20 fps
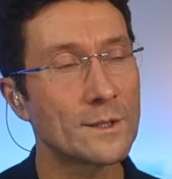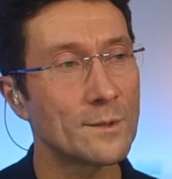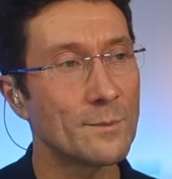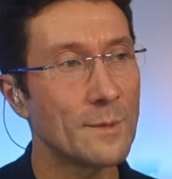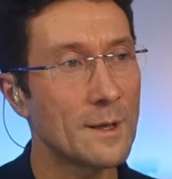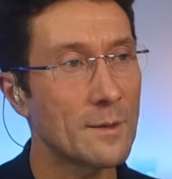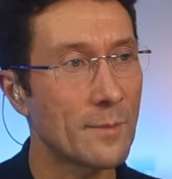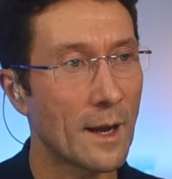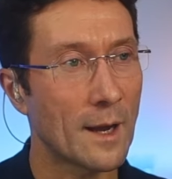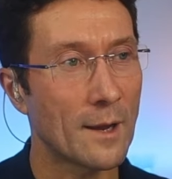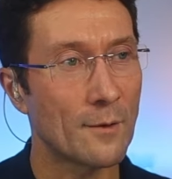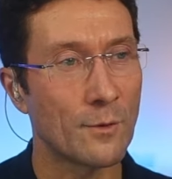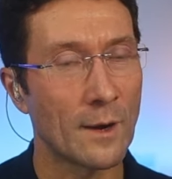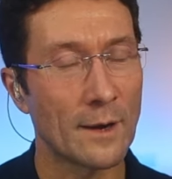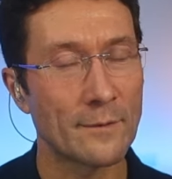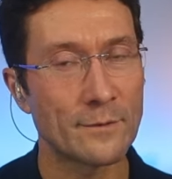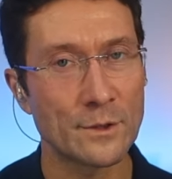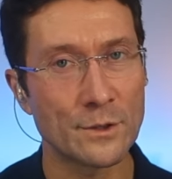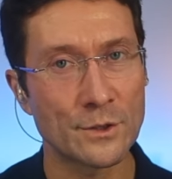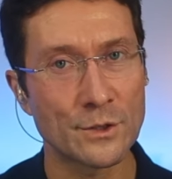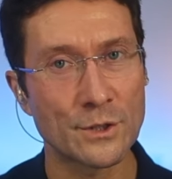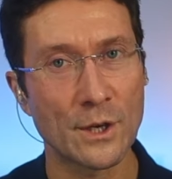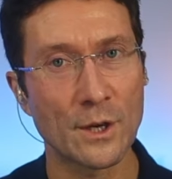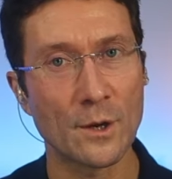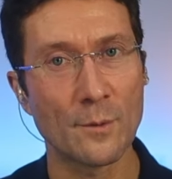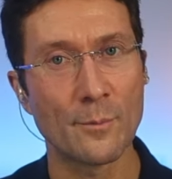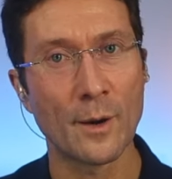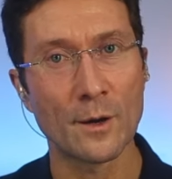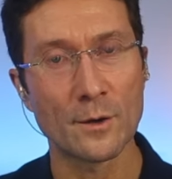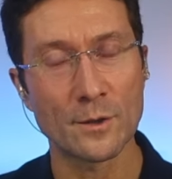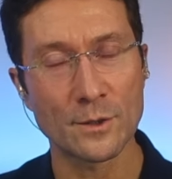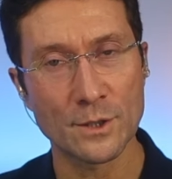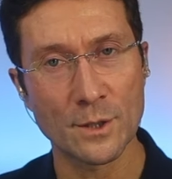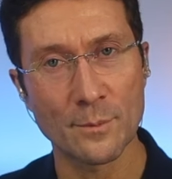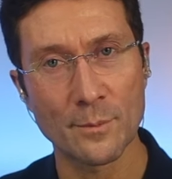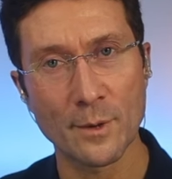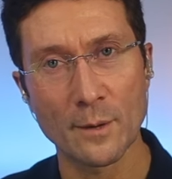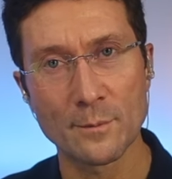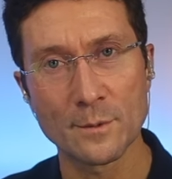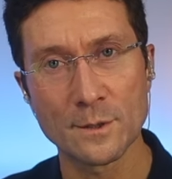do you mean by revenue share
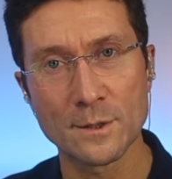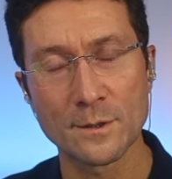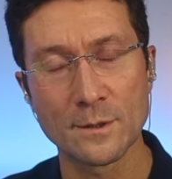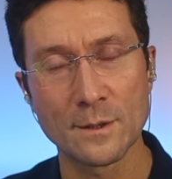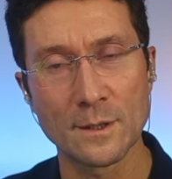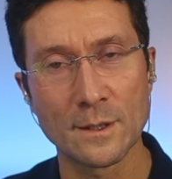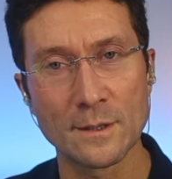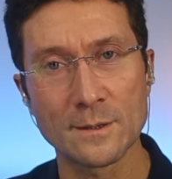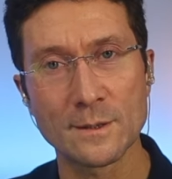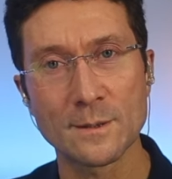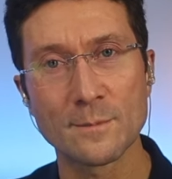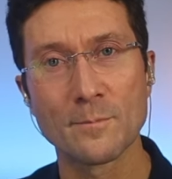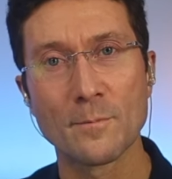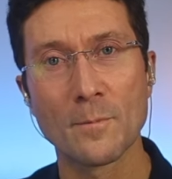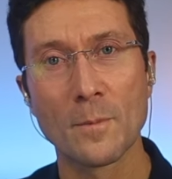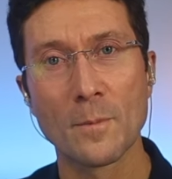partnership opportunities?